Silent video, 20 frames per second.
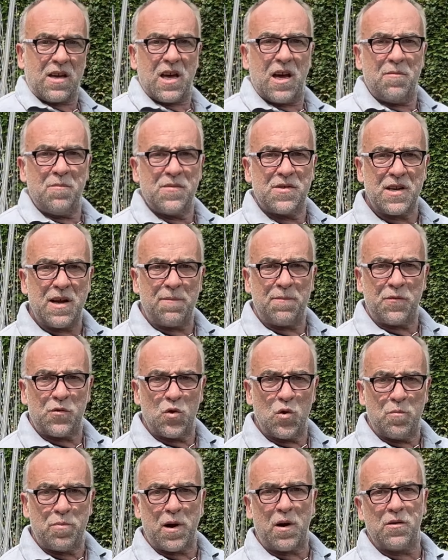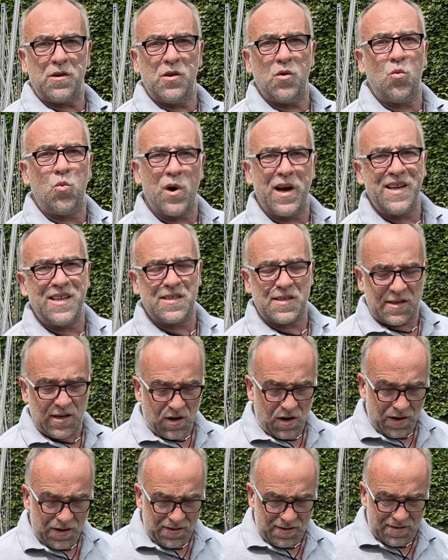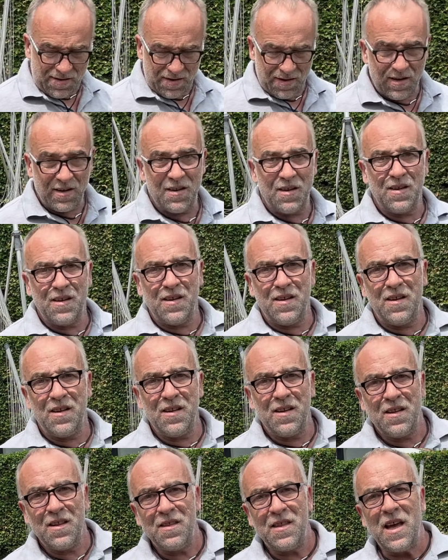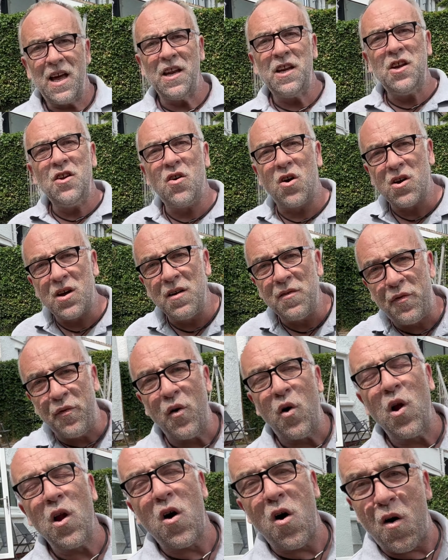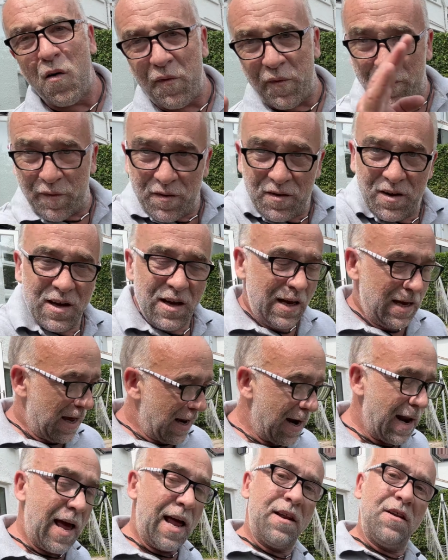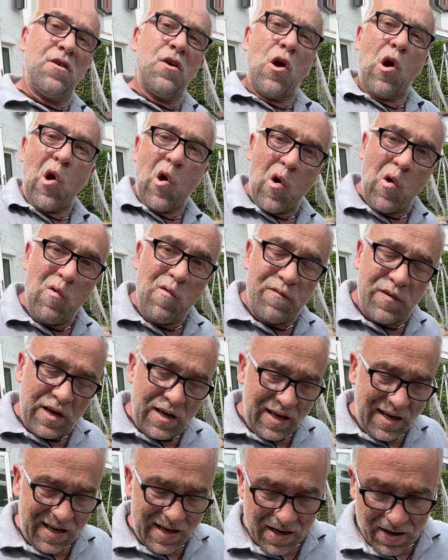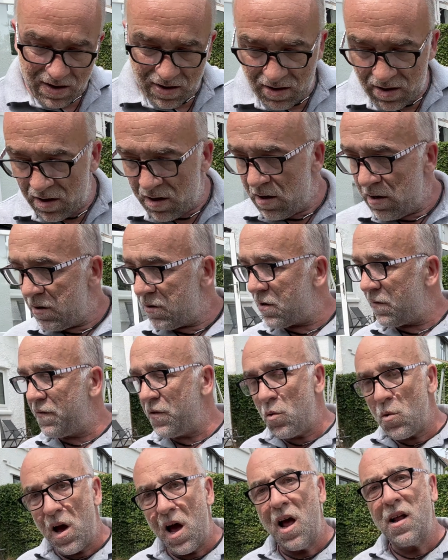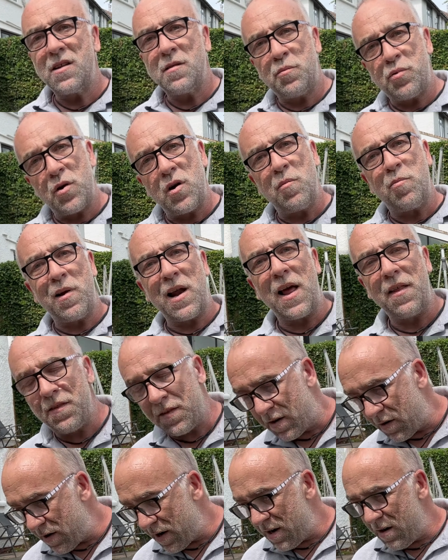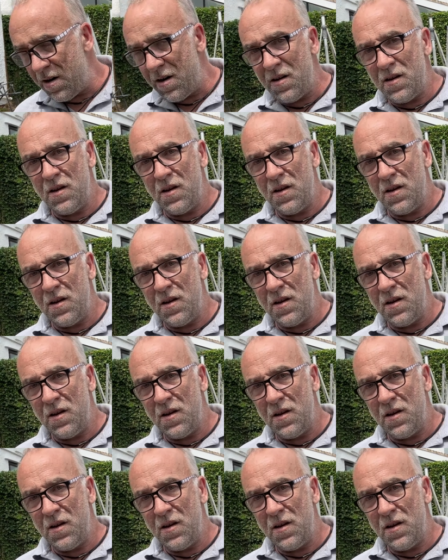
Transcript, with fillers: comes up to about your waist height, then you're not going to fall off and land over here. So if you are to put a planter in,